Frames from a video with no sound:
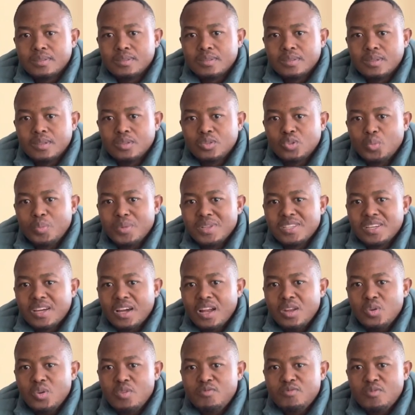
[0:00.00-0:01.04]

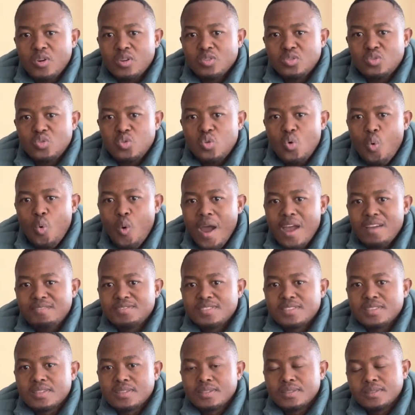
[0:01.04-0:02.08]
Automatically you've got 2
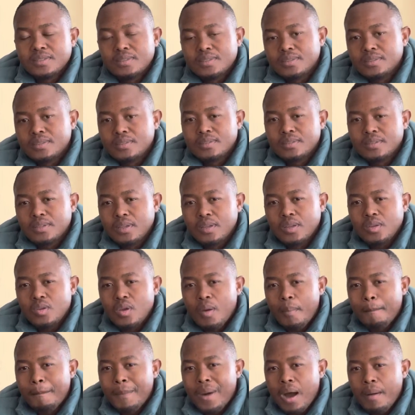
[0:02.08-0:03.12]
wives, your
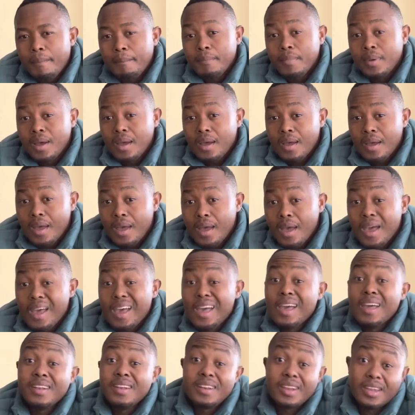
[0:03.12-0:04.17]
mom
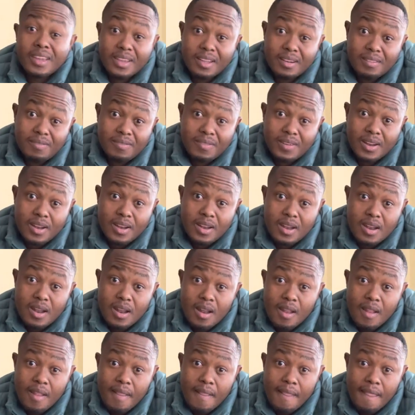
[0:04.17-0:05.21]
and the girlfriend.
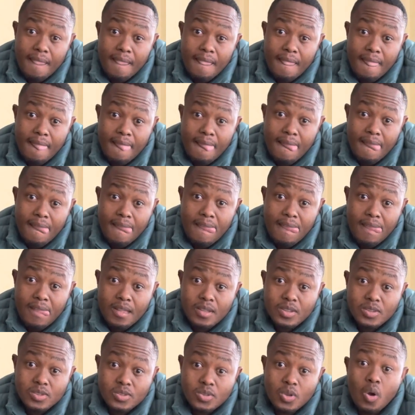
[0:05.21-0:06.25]

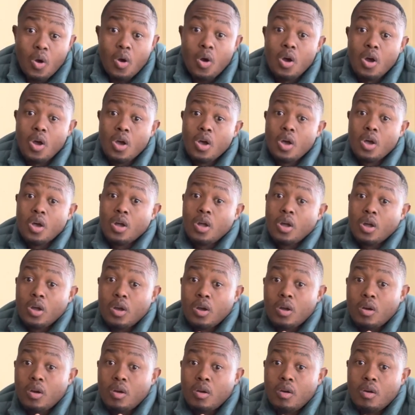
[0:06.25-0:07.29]
So
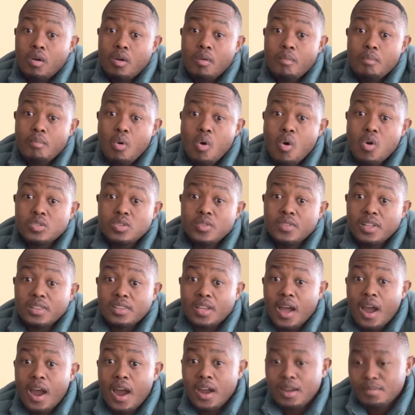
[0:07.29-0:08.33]
most of the
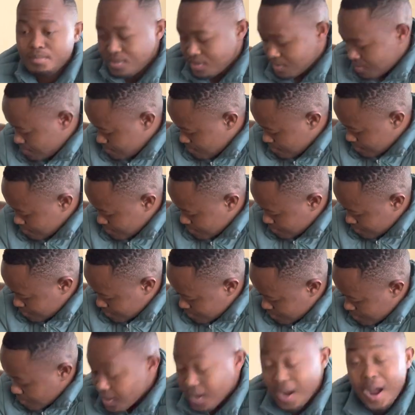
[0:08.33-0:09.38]
times
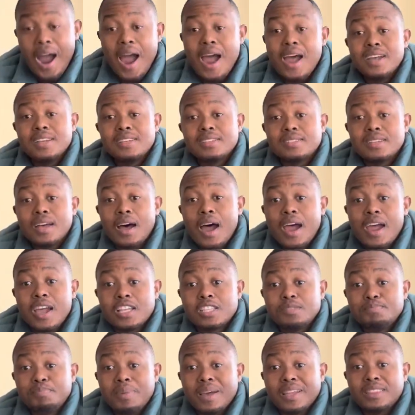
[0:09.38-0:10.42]
guys are
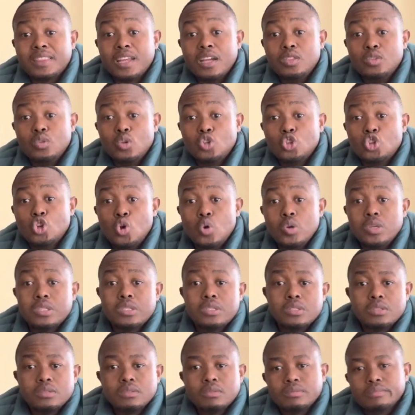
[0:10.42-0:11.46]
expected to
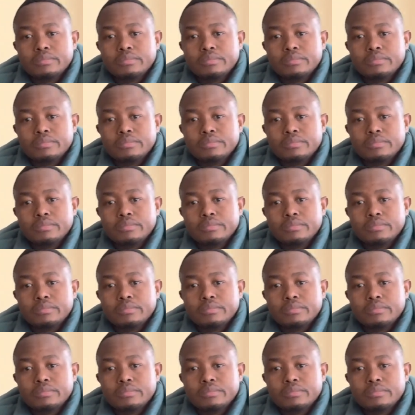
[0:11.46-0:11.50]
choose.